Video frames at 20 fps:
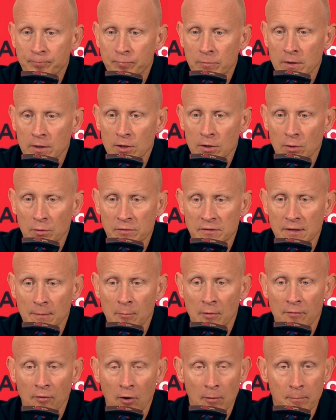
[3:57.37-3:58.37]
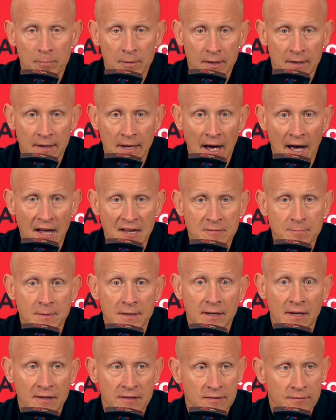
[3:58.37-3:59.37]
You know, some of our big guys,
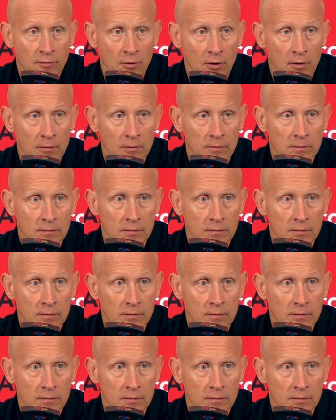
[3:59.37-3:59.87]
because of our